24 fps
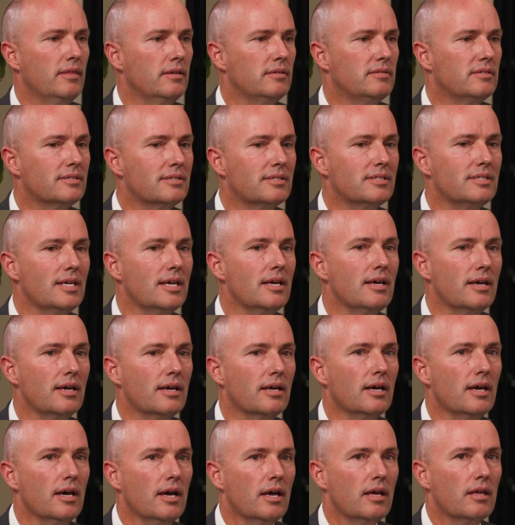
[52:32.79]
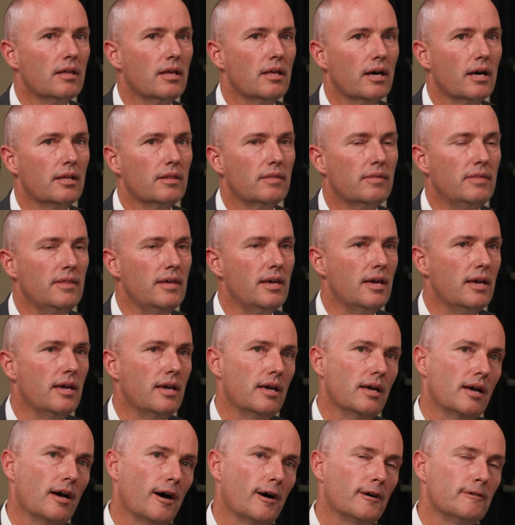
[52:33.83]
seeing
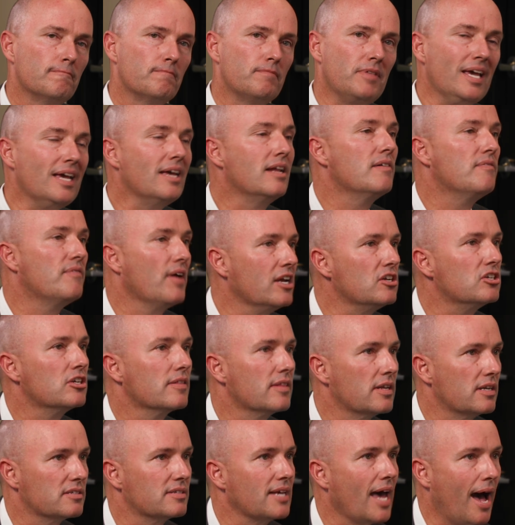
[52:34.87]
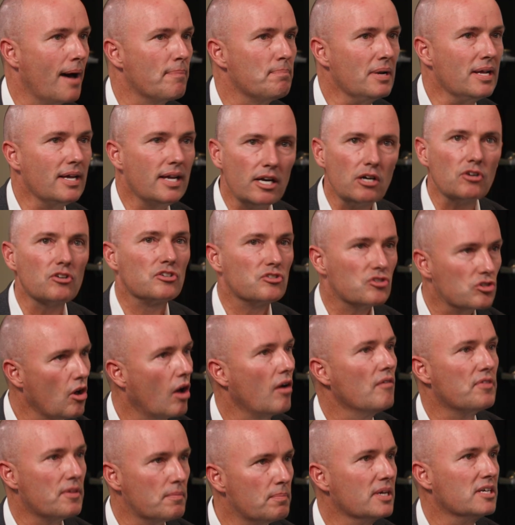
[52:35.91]
the innovation that is happening here to
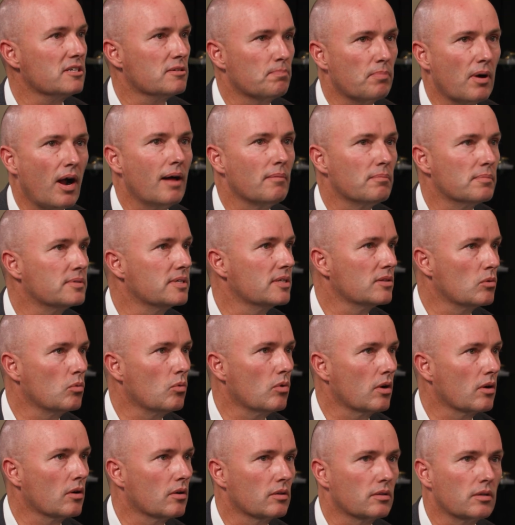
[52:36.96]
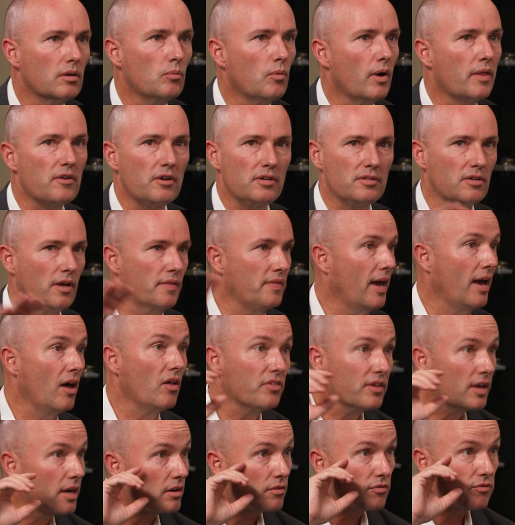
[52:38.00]
solve the biggest problems in the world, whether it's on the
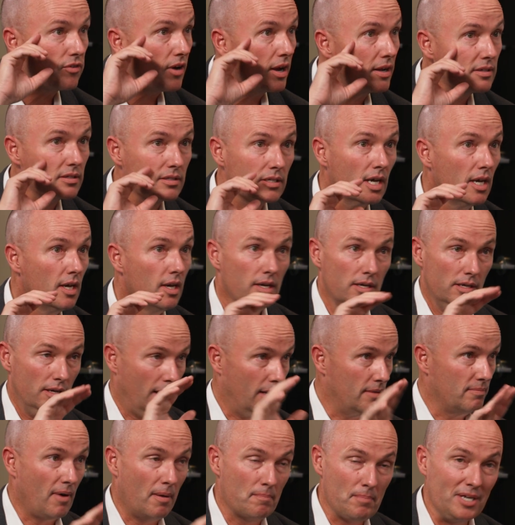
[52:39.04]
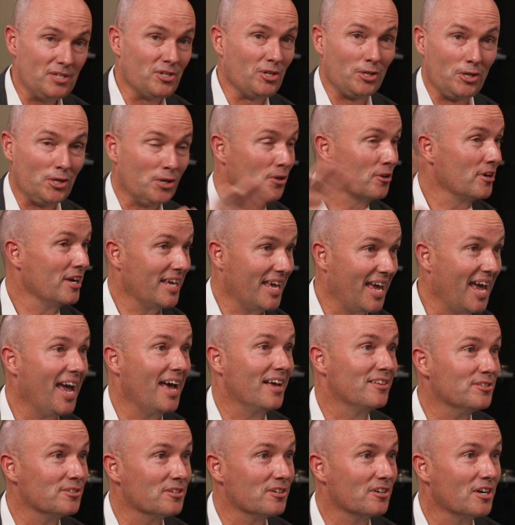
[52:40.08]
healthcare front. I mentioned curing
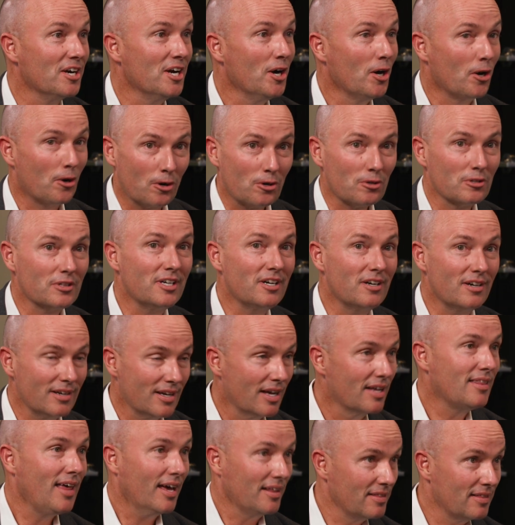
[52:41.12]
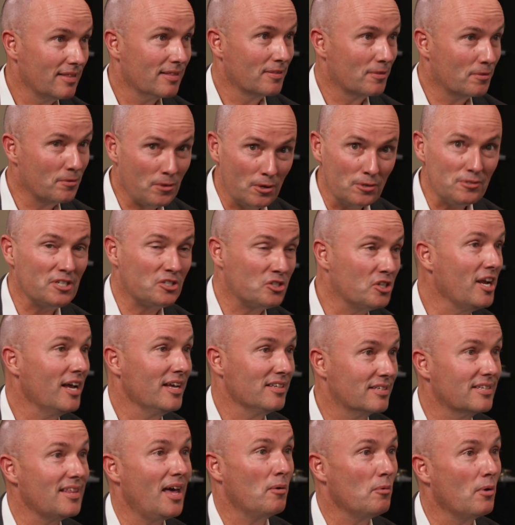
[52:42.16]
cancer earlier, that there's a
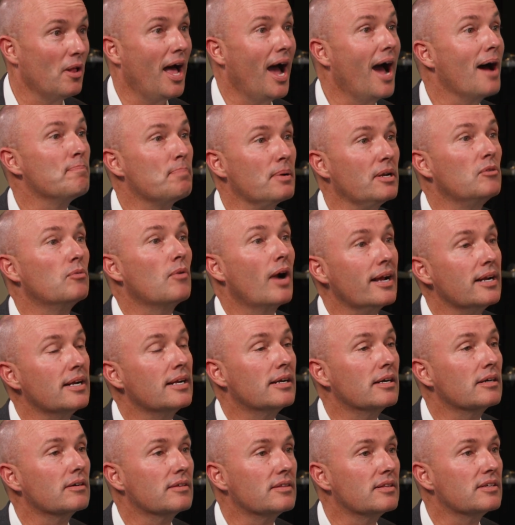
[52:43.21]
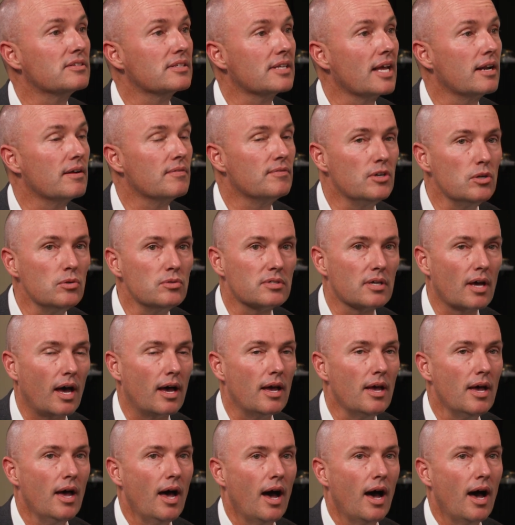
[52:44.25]
chance that will happen right here in the state of Utah.